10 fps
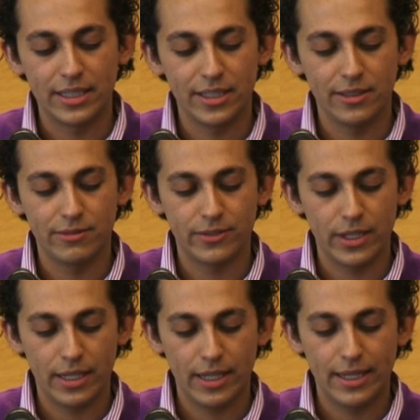give
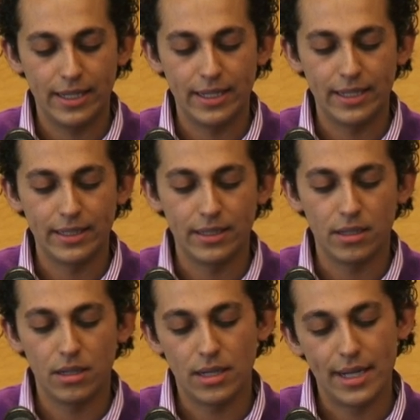
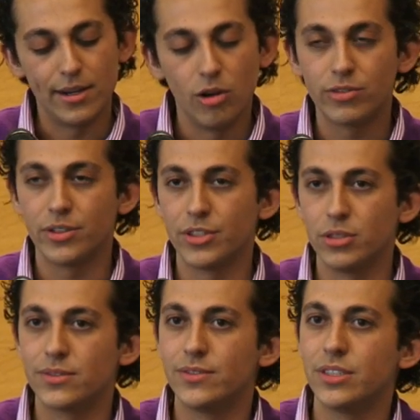an
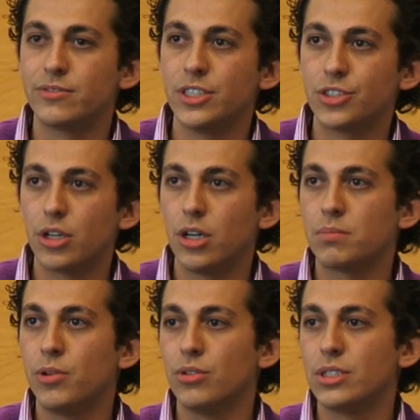overview of the different
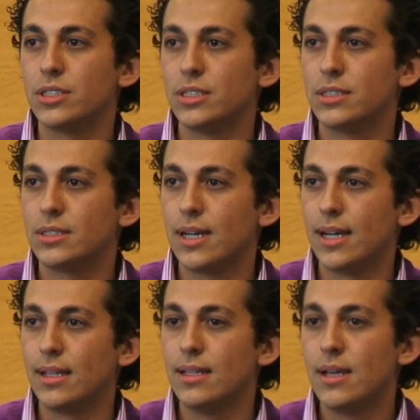drug policies
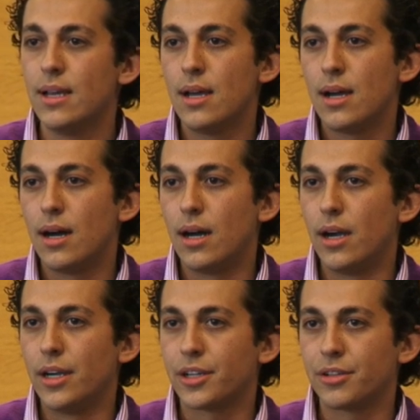that
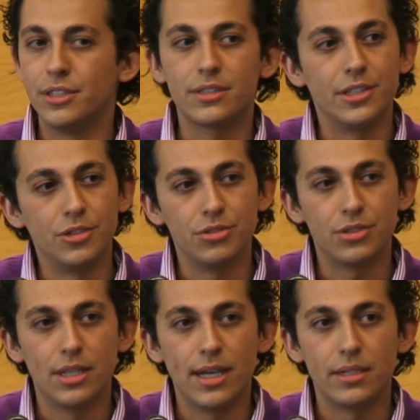are currently
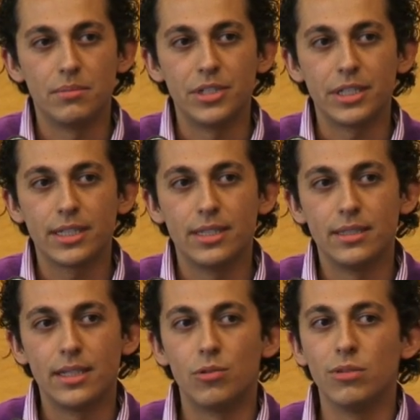used in Latin America,
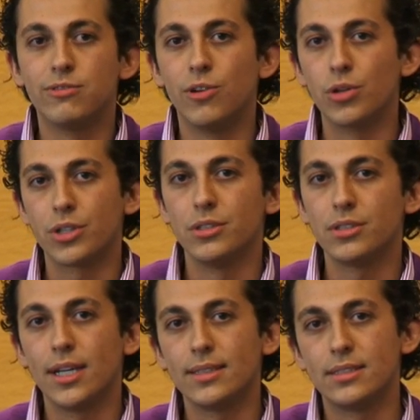and then I will
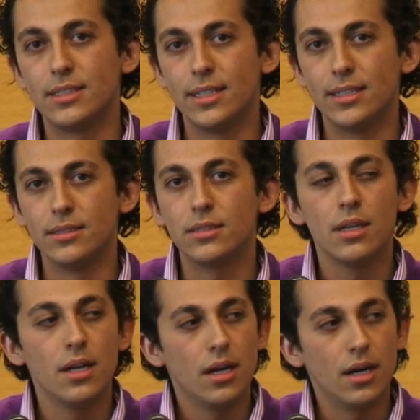focus at the end
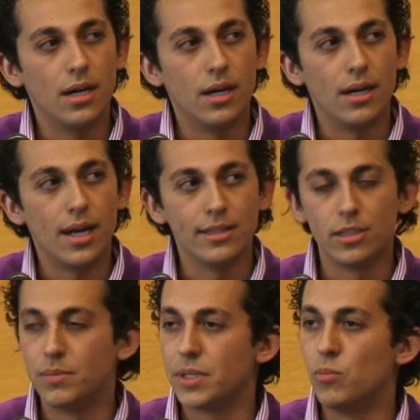a
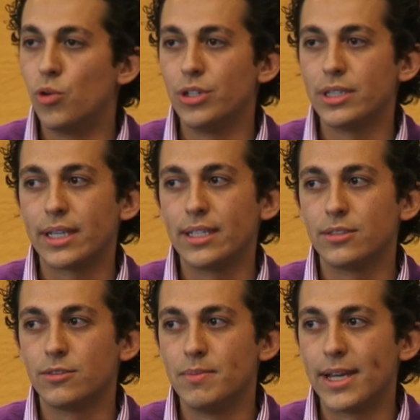little bit more in the
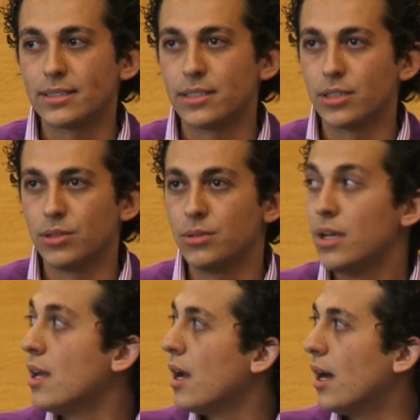case of Mexico
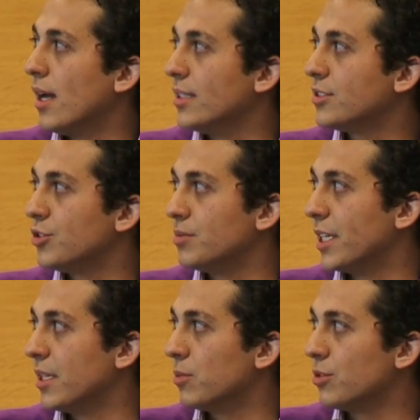as to
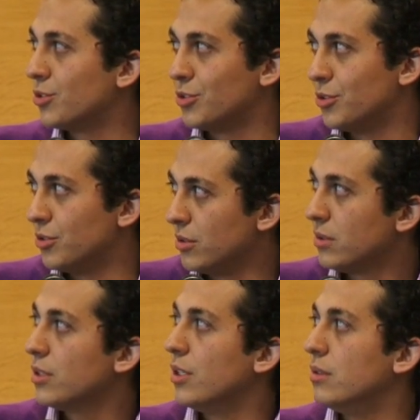be able to, you
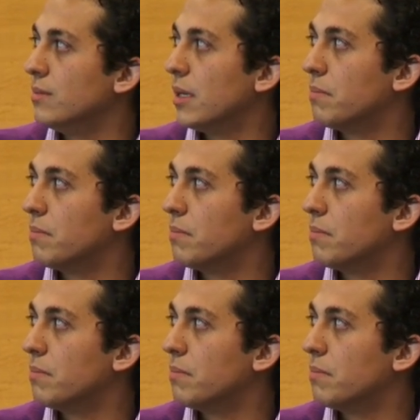know,